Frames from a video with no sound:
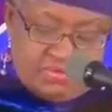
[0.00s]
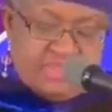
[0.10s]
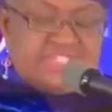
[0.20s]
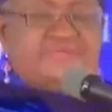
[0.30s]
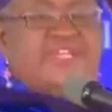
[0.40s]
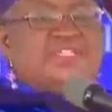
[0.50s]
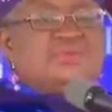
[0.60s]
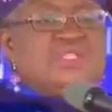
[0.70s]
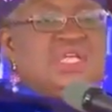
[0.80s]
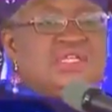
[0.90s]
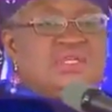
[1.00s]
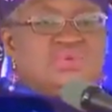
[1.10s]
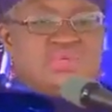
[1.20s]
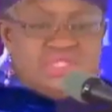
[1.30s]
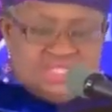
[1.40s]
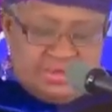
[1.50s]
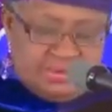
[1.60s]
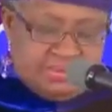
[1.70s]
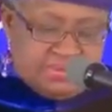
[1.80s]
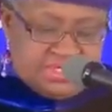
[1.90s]
was faced with an equally
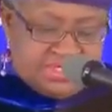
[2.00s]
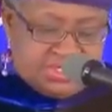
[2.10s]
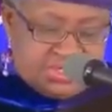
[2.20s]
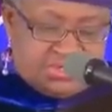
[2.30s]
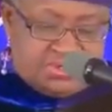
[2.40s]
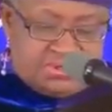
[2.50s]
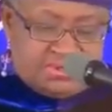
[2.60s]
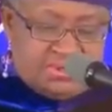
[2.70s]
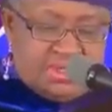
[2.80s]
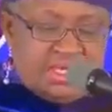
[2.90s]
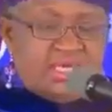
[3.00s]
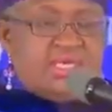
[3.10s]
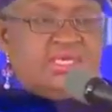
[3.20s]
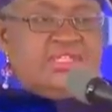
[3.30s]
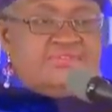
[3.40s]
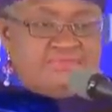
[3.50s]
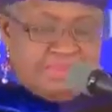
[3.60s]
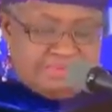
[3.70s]
terrible decision. Leave